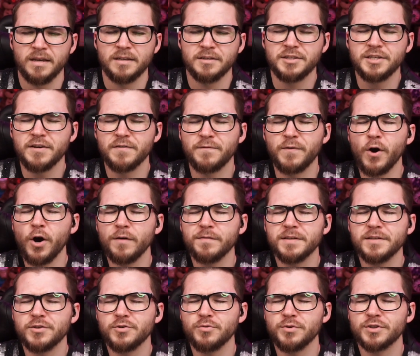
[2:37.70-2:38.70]
She evolved
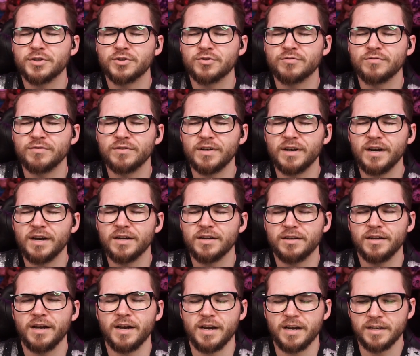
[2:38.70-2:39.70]
into a
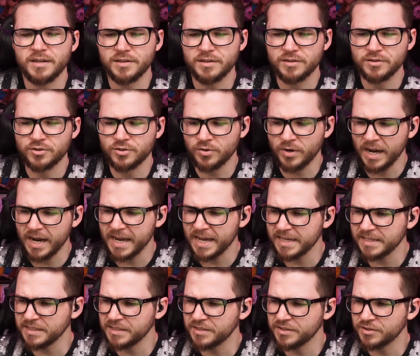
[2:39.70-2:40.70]

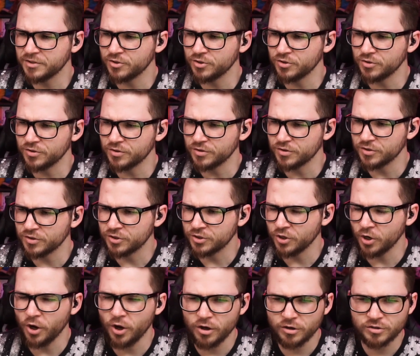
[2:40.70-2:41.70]
dryas
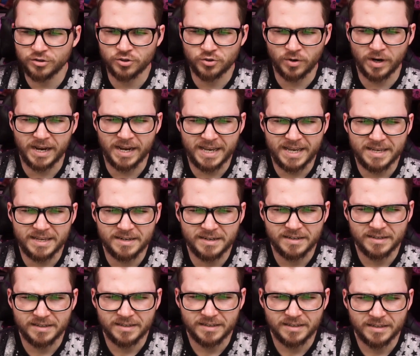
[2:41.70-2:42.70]
doll dryad?
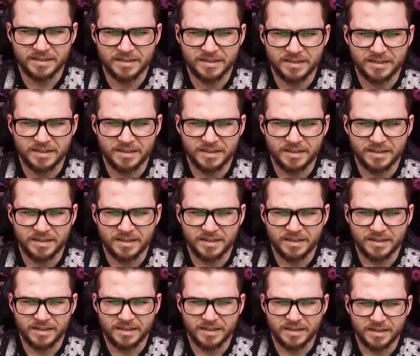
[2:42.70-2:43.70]

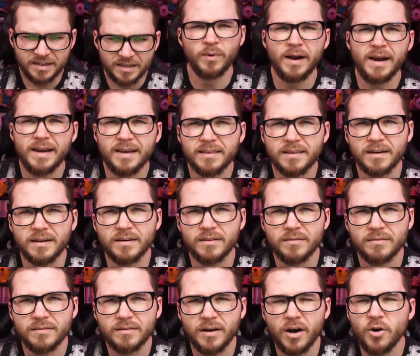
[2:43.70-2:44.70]
Why though?
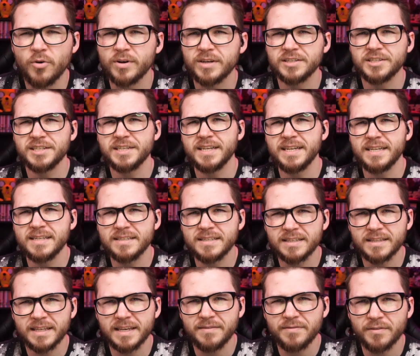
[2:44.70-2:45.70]
Oh, because she needed to
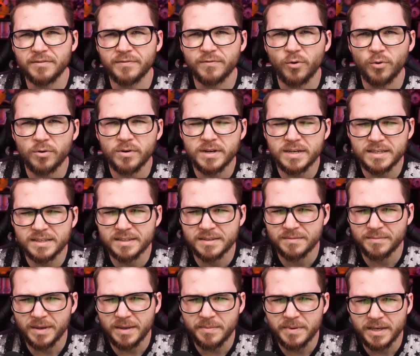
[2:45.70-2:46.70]
leave the
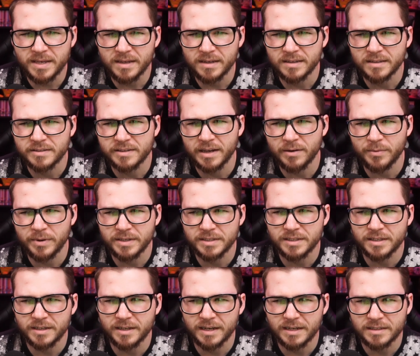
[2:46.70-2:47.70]
forest, maybe? Is that way
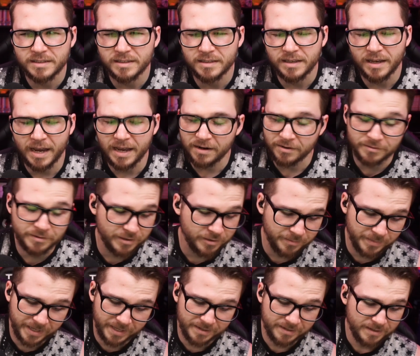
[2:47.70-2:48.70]
she could actually leave? I don't know,
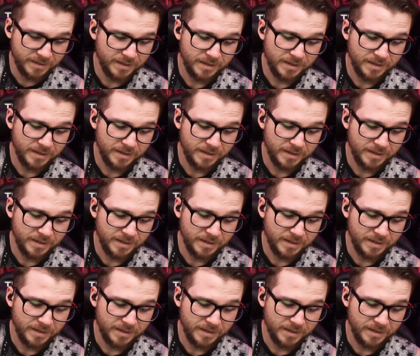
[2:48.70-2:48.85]
man.